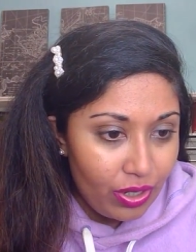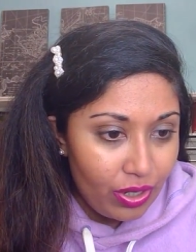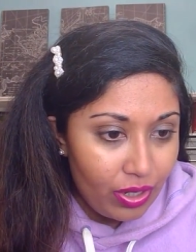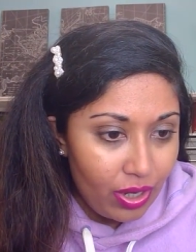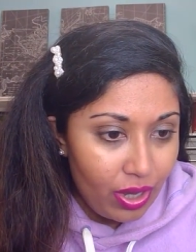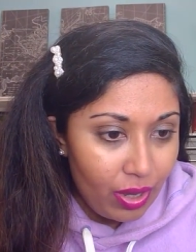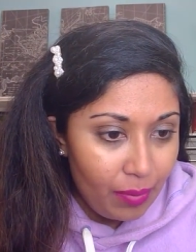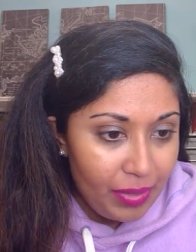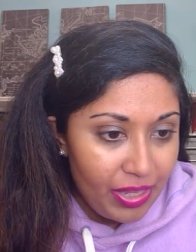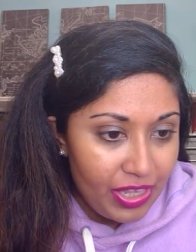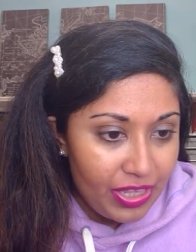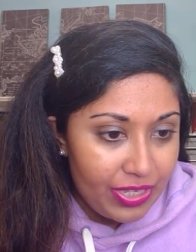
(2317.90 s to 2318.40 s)

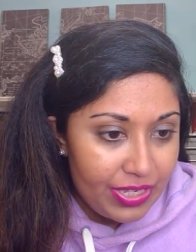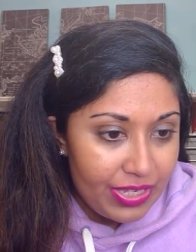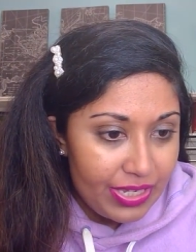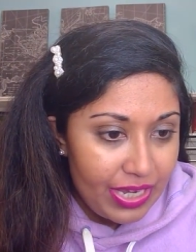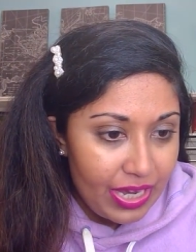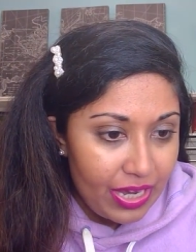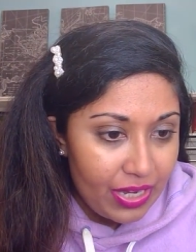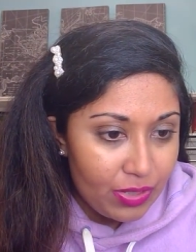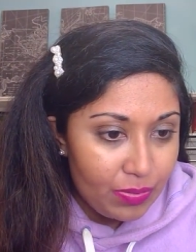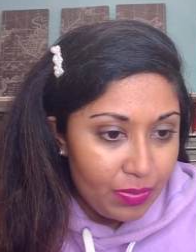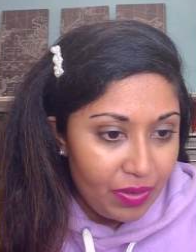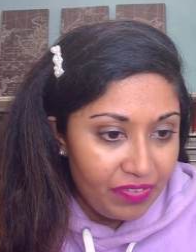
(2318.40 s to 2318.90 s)
Amit um,
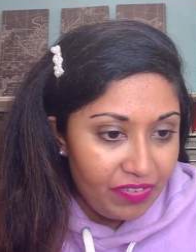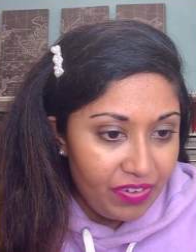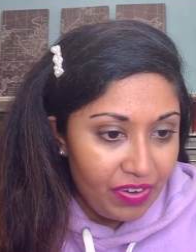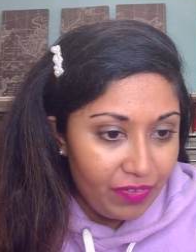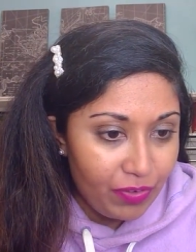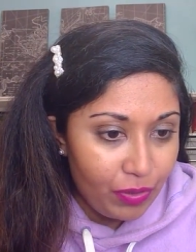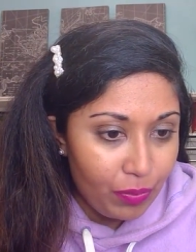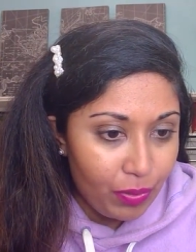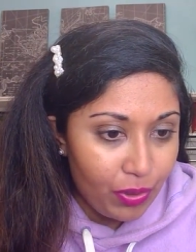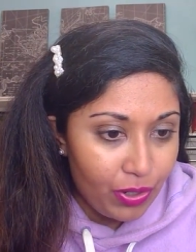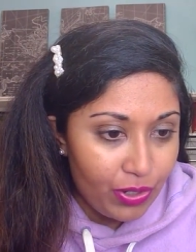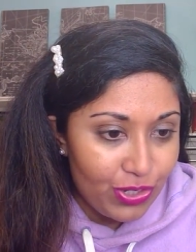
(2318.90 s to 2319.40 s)
says, my
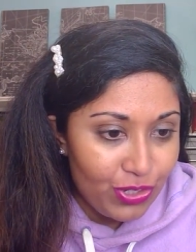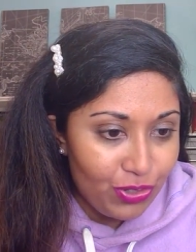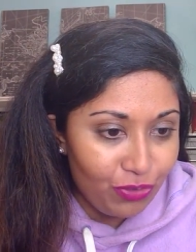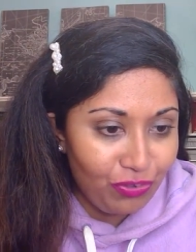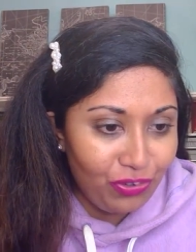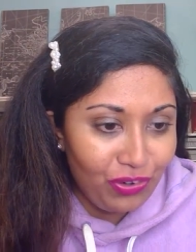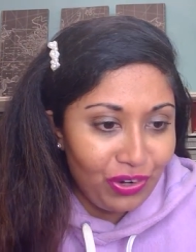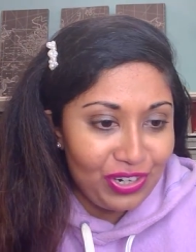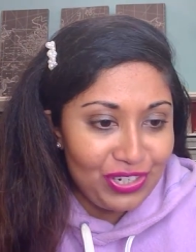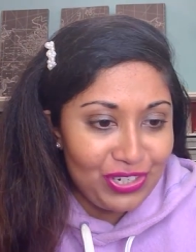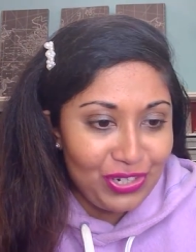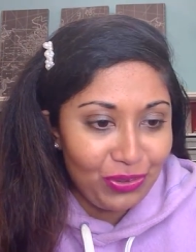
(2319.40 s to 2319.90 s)
favorite parts of
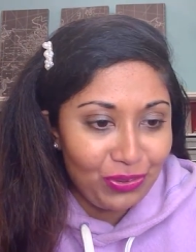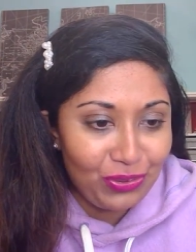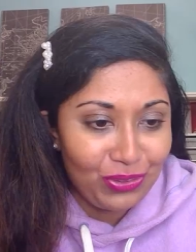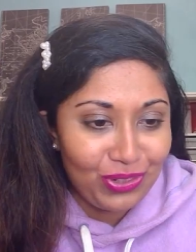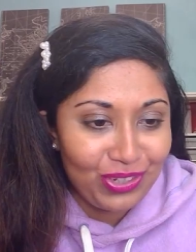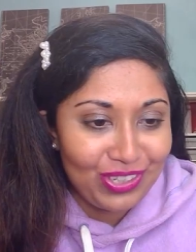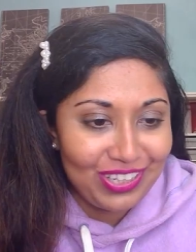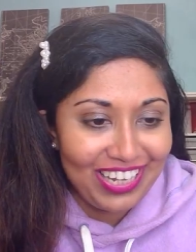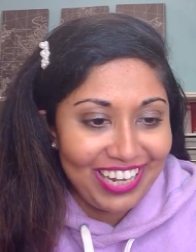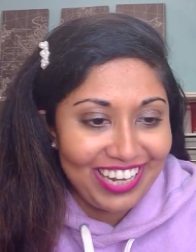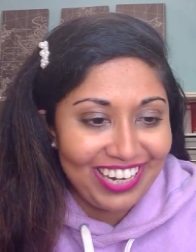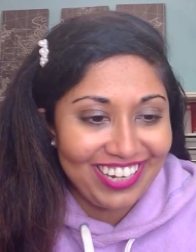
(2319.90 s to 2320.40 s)
work don't
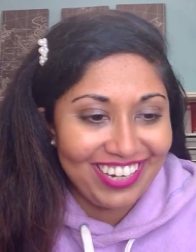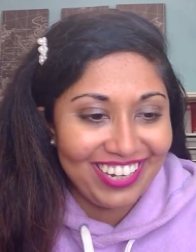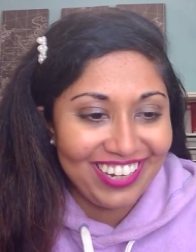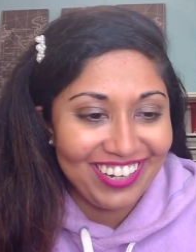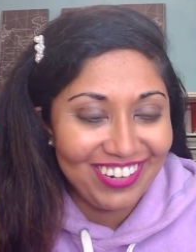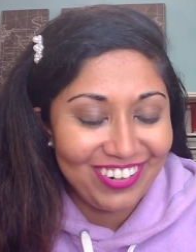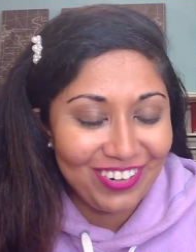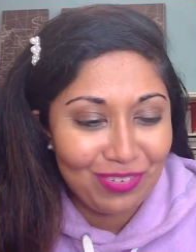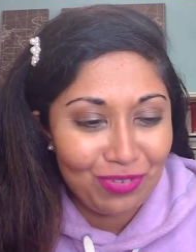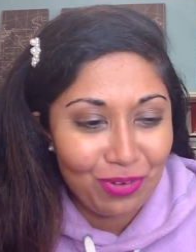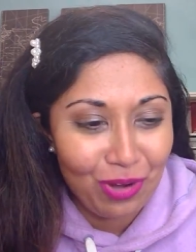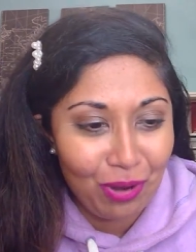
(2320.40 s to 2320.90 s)
look like
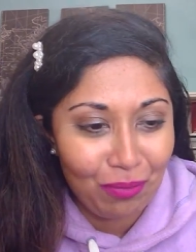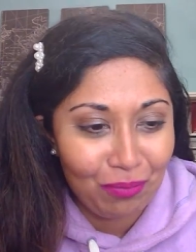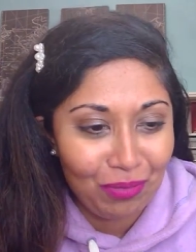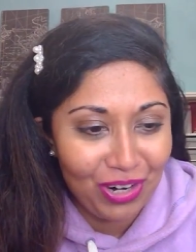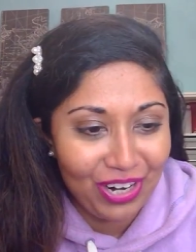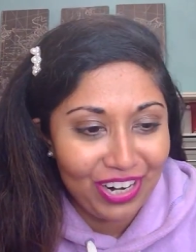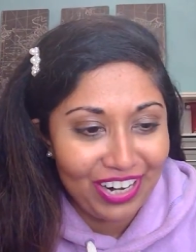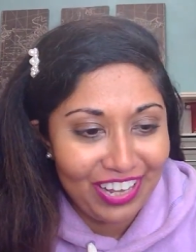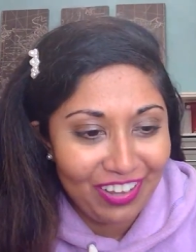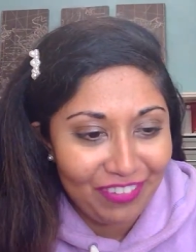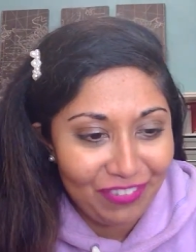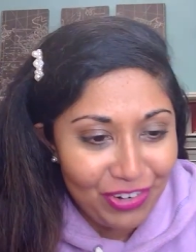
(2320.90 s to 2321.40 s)

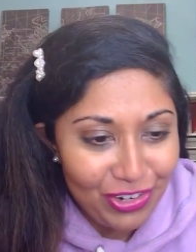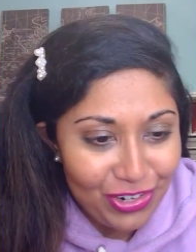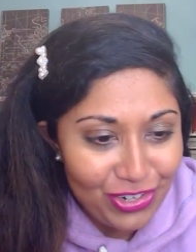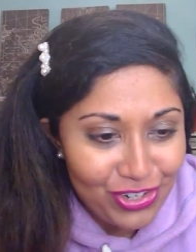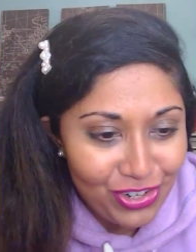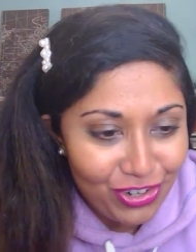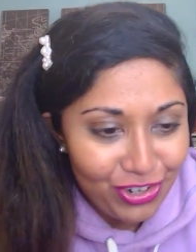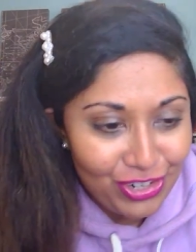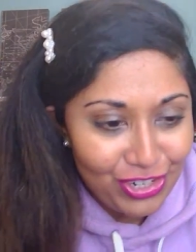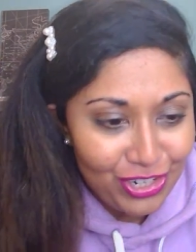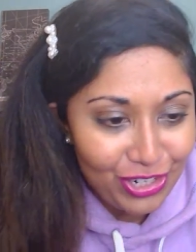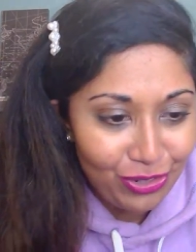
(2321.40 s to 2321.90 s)
Walmart if you're
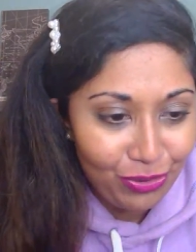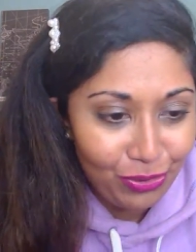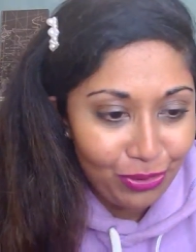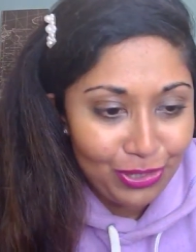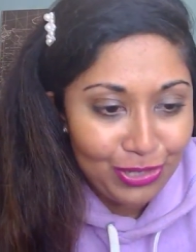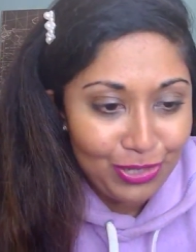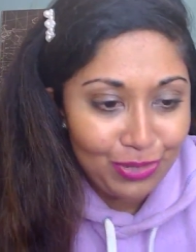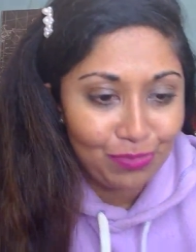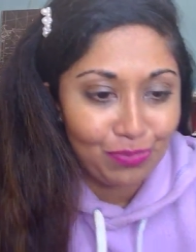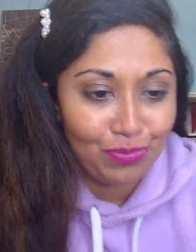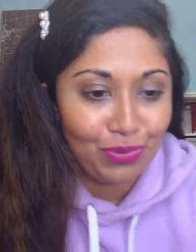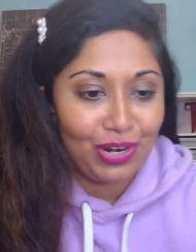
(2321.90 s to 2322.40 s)
charging
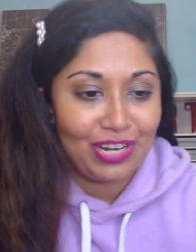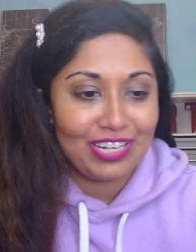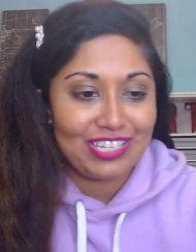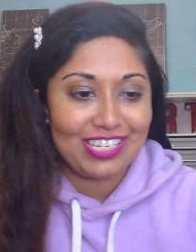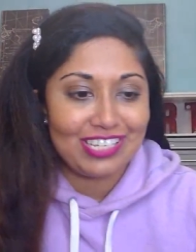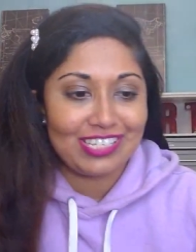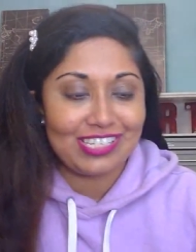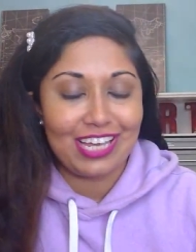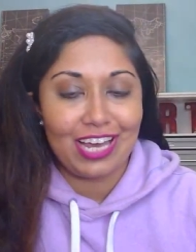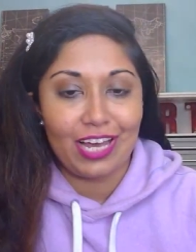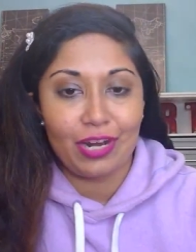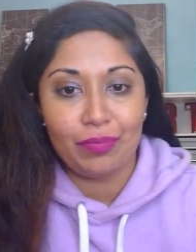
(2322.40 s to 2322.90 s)
Nordstrom
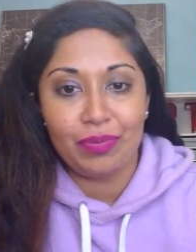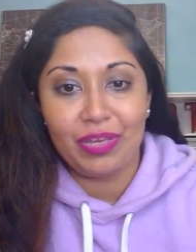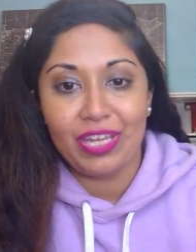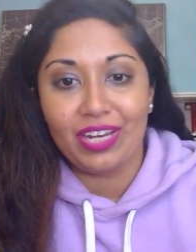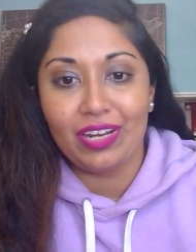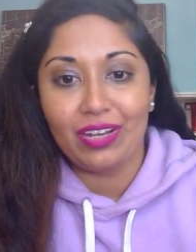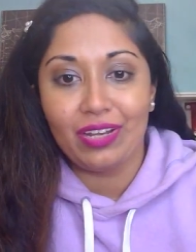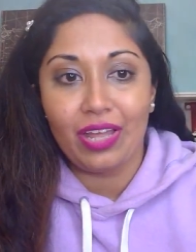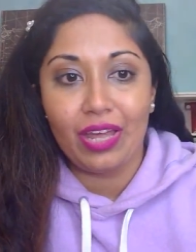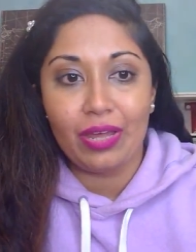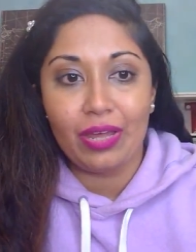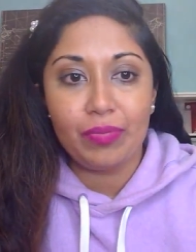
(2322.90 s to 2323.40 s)
prices. got to be in
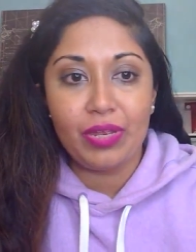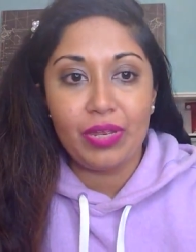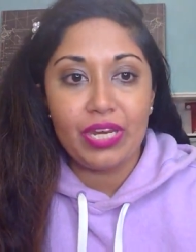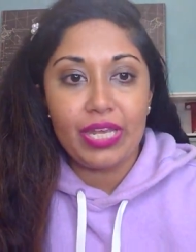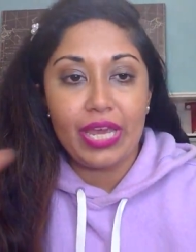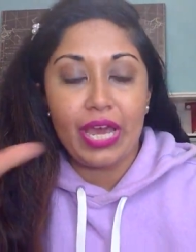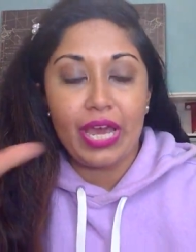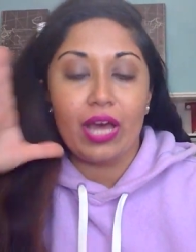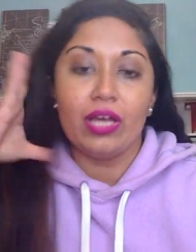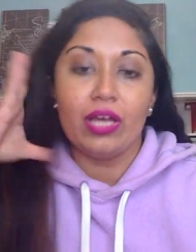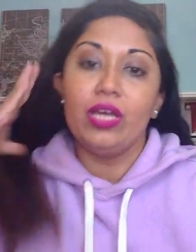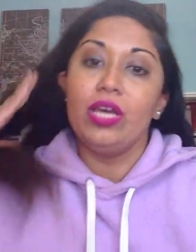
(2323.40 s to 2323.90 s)
alignment.
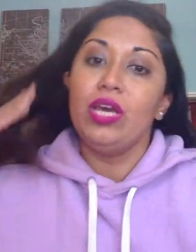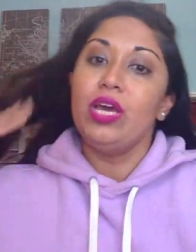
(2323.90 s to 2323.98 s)
Yeah.